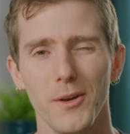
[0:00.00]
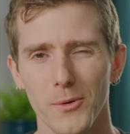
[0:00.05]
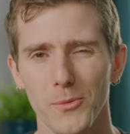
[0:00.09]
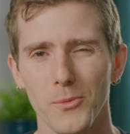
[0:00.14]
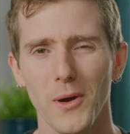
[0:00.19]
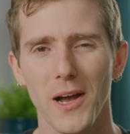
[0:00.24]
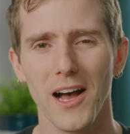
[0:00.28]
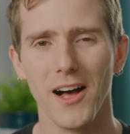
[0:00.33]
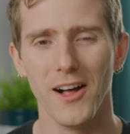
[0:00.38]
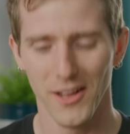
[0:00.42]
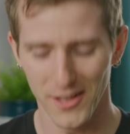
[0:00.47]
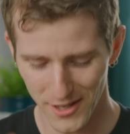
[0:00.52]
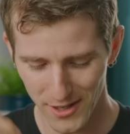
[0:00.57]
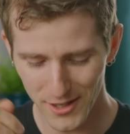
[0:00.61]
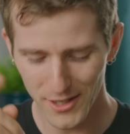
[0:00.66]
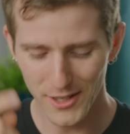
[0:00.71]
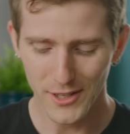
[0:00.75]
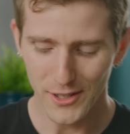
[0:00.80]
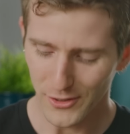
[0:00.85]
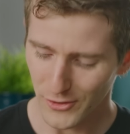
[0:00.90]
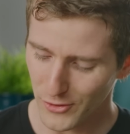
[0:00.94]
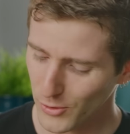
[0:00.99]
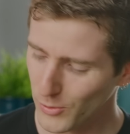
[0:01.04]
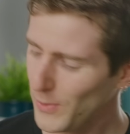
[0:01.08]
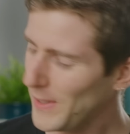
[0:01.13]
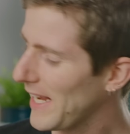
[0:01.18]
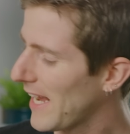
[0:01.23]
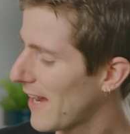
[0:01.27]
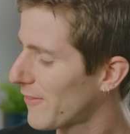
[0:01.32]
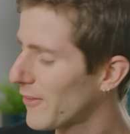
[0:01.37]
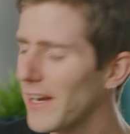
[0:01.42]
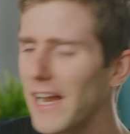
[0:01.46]
Well, do
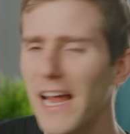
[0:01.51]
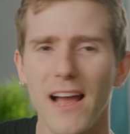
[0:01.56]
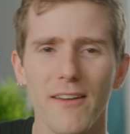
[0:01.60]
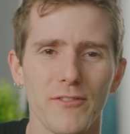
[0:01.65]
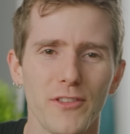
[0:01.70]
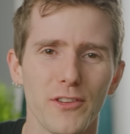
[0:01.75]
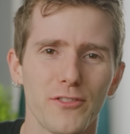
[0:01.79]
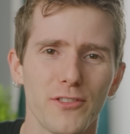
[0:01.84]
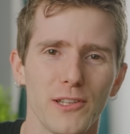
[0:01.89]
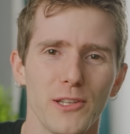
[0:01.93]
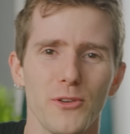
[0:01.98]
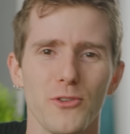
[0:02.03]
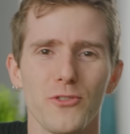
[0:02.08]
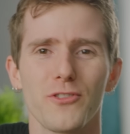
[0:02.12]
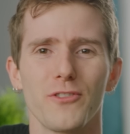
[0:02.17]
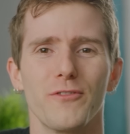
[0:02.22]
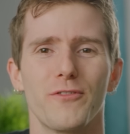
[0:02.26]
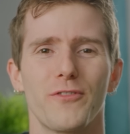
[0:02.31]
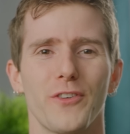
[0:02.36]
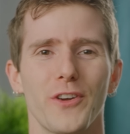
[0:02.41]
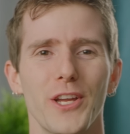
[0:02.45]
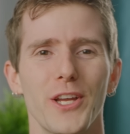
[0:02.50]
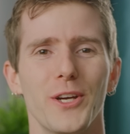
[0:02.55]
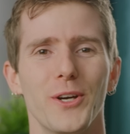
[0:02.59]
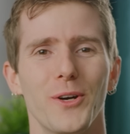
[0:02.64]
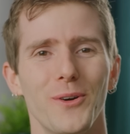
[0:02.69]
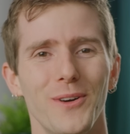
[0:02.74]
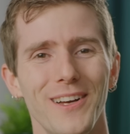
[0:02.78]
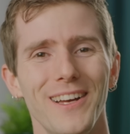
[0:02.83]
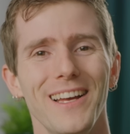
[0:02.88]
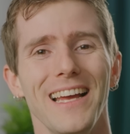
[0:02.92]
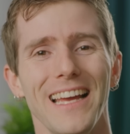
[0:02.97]
we ever have the solution for
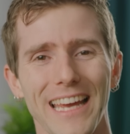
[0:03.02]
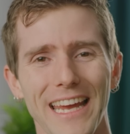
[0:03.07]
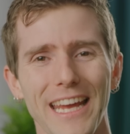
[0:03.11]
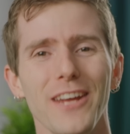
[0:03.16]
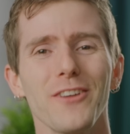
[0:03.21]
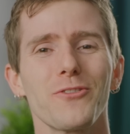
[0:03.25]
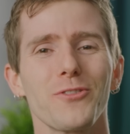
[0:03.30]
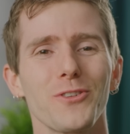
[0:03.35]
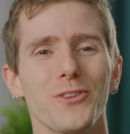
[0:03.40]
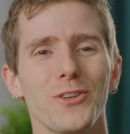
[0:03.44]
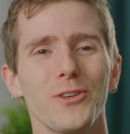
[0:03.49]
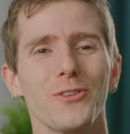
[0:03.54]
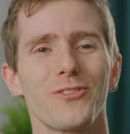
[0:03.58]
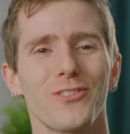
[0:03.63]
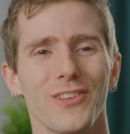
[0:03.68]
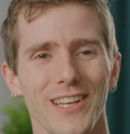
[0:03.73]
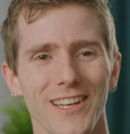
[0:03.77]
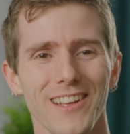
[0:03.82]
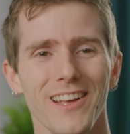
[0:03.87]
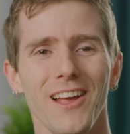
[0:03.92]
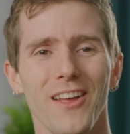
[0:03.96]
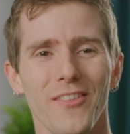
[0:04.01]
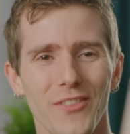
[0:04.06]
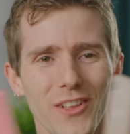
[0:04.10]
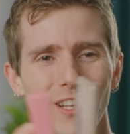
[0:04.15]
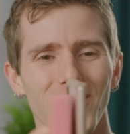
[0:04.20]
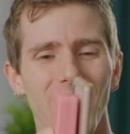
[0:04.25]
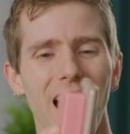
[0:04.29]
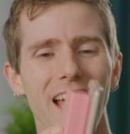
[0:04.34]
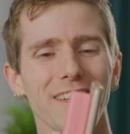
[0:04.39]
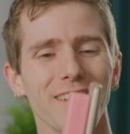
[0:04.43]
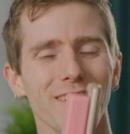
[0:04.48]
you? Introducing the
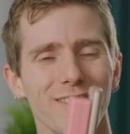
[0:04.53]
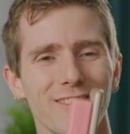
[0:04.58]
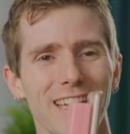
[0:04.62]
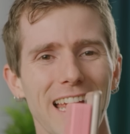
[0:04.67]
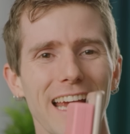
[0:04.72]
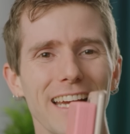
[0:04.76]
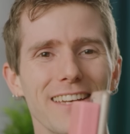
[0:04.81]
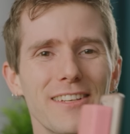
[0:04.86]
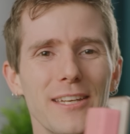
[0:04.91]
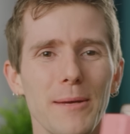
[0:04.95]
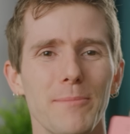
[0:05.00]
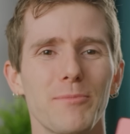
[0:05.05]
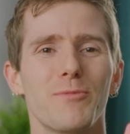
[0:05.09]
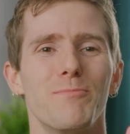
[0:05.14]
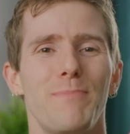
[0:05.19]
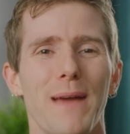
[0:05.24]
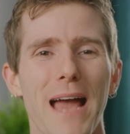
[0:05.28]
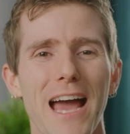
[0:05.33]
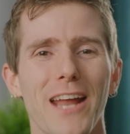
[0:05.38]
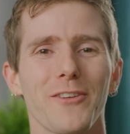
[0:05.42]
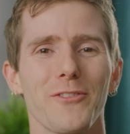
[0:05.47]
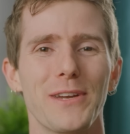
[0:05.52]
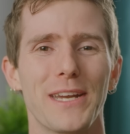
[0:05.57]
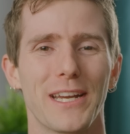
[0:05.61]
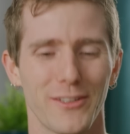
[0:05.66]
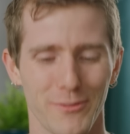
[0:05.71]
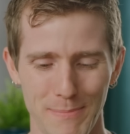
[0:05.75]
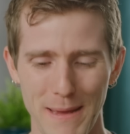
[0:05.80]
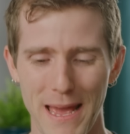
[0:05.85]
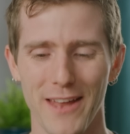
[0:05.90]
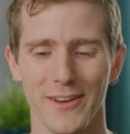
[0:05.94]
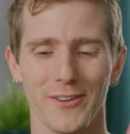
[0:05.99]
Linus Tech Tips Battery
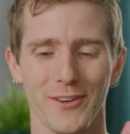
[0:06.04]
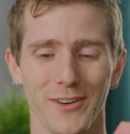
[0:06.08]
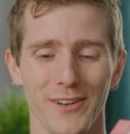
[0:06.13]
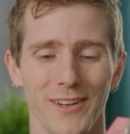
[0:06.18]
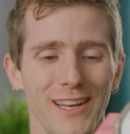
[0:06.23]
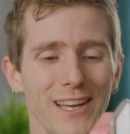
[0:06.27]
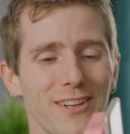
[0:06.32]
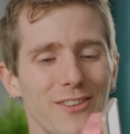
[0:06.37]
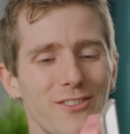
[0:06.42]
Expander.